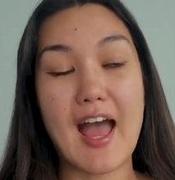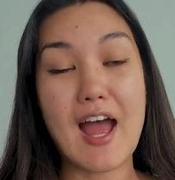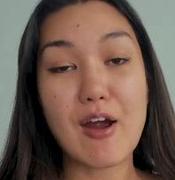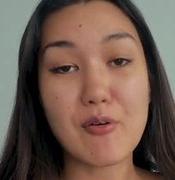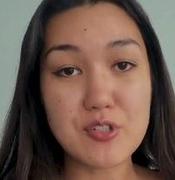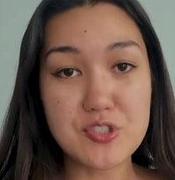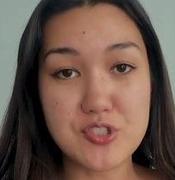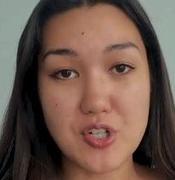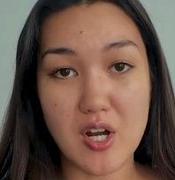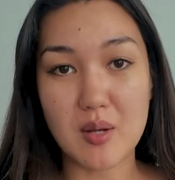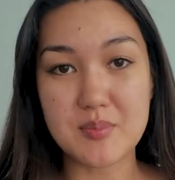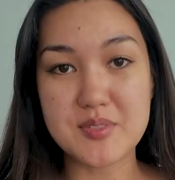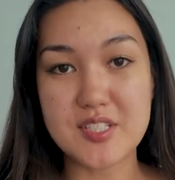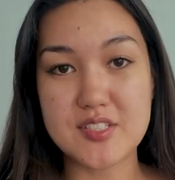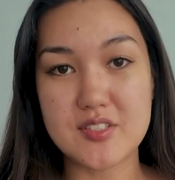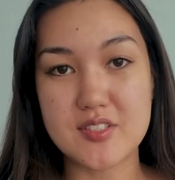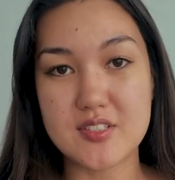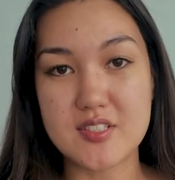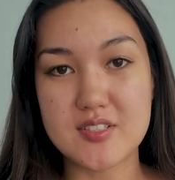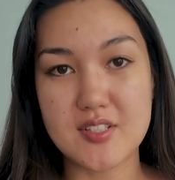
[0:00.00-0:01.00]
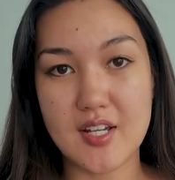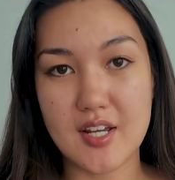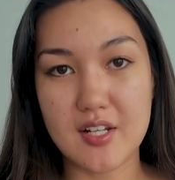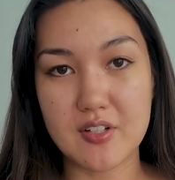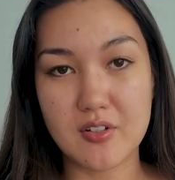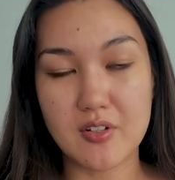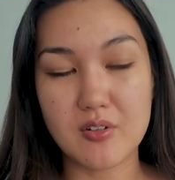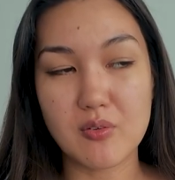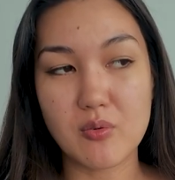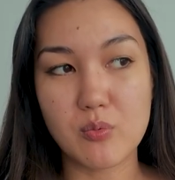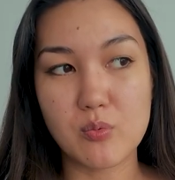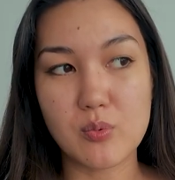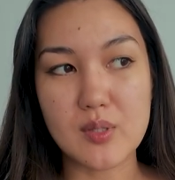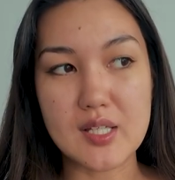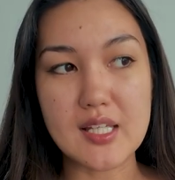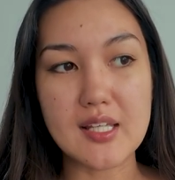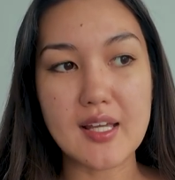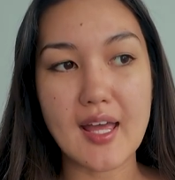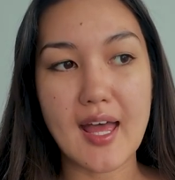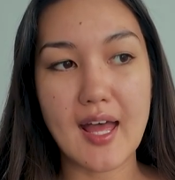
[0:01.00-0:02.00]
Our jobs as a designer,
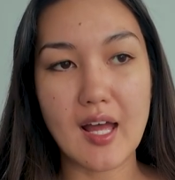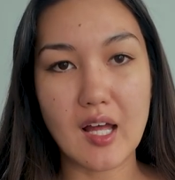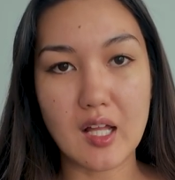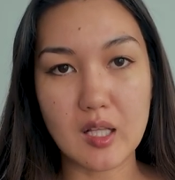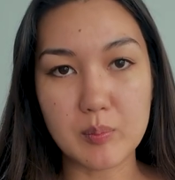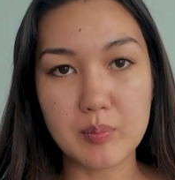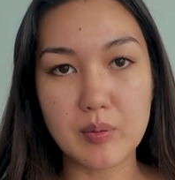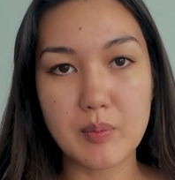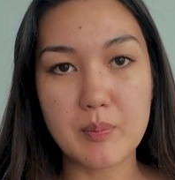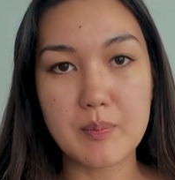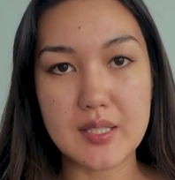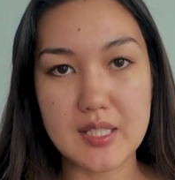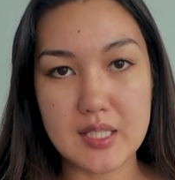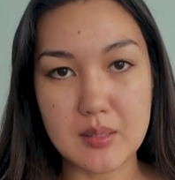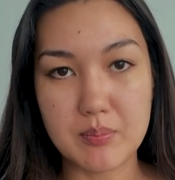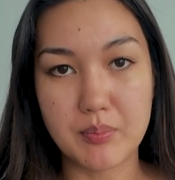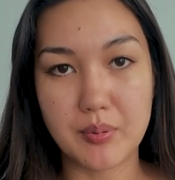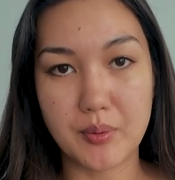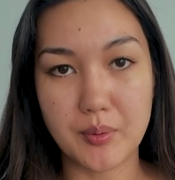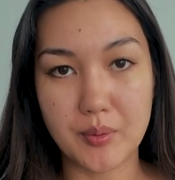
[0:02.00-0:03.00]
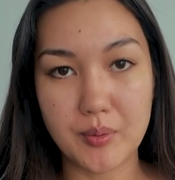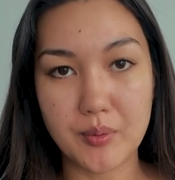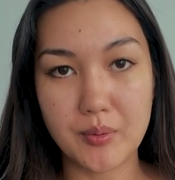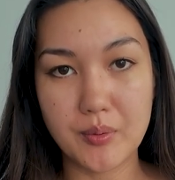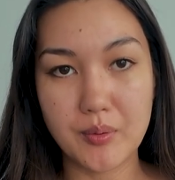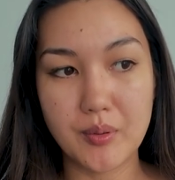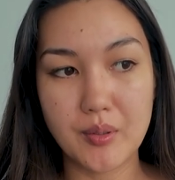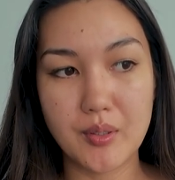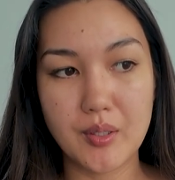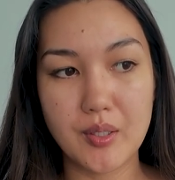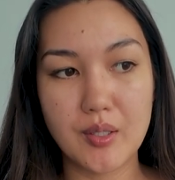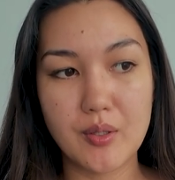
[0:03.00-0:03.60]
we help people